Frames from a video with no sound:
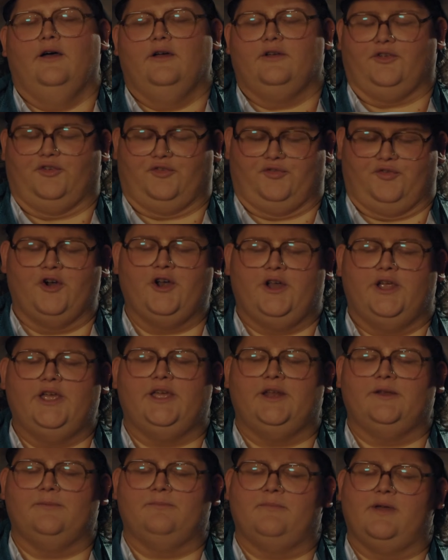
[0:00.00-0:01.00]
Cause
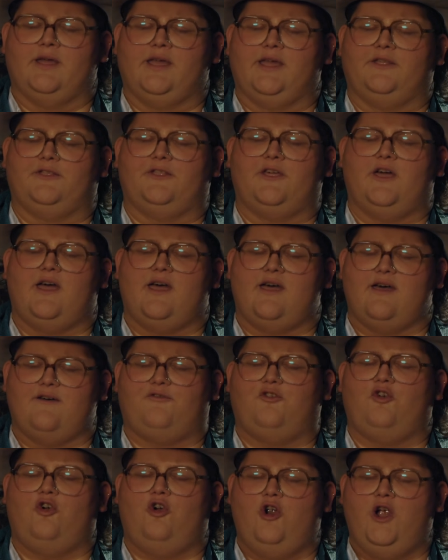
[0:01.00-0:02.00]
freedom ain't that
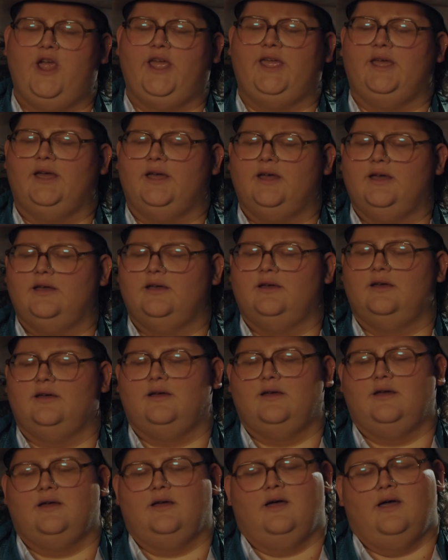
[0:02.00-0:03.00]
free.
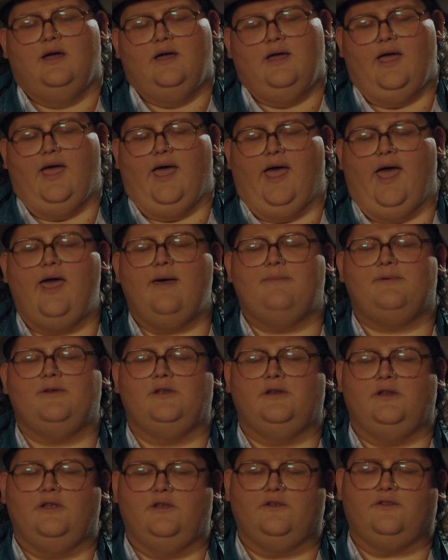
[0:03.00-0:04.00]

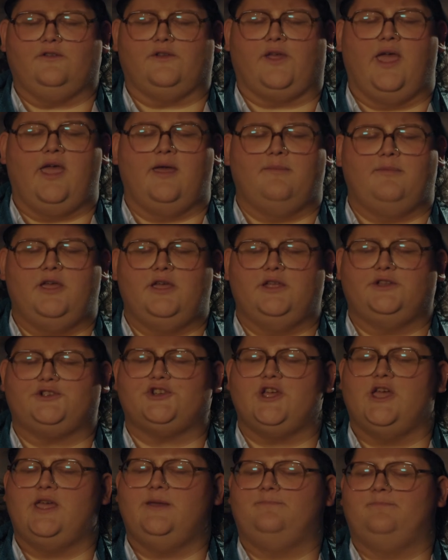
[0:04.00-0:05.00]
Happiness can be
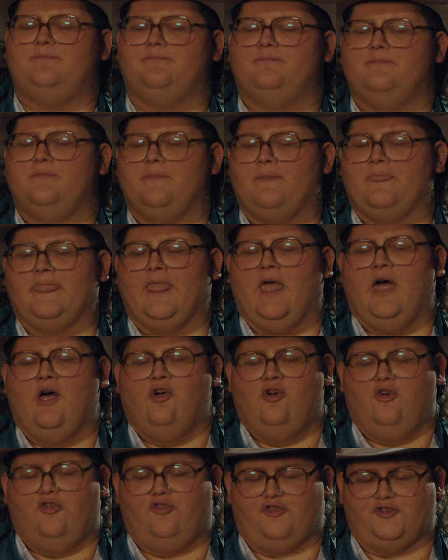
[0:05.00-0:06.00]
cheap
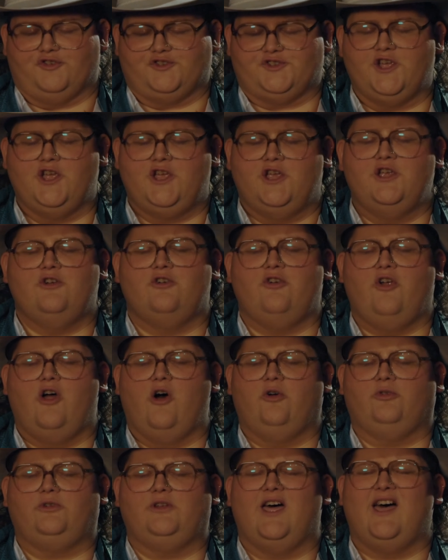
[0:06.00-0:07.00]
for
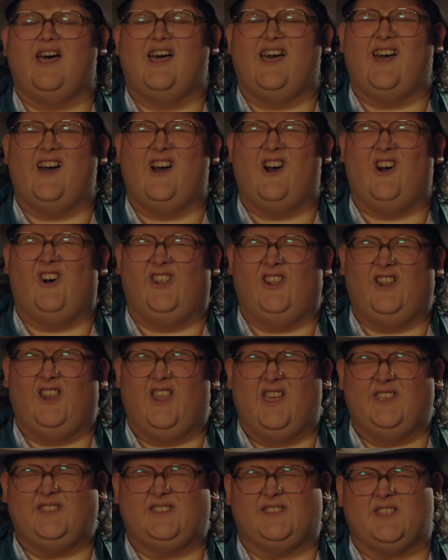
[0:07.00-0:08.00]
zero down and
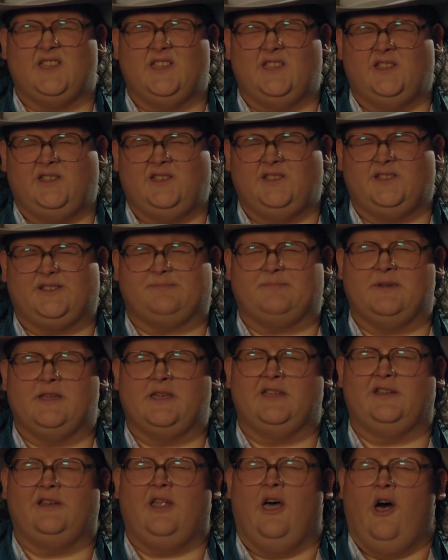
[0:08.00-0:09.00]
less than you
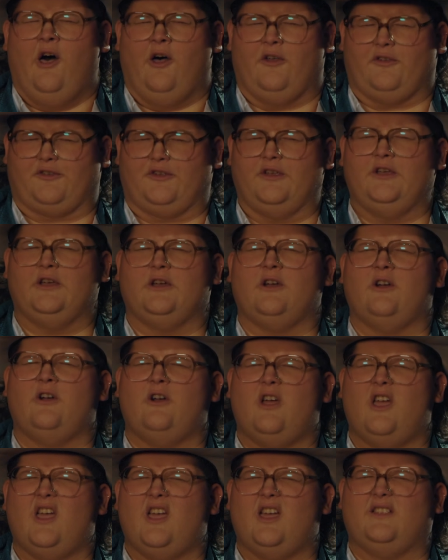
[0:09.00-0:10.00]
spend on
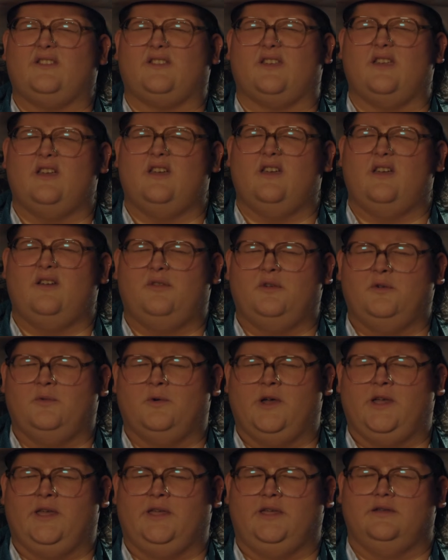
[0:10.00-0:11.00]
cigarettes every
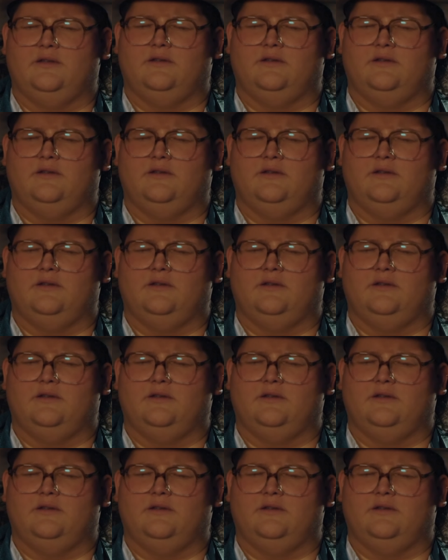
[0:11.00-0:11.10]
week.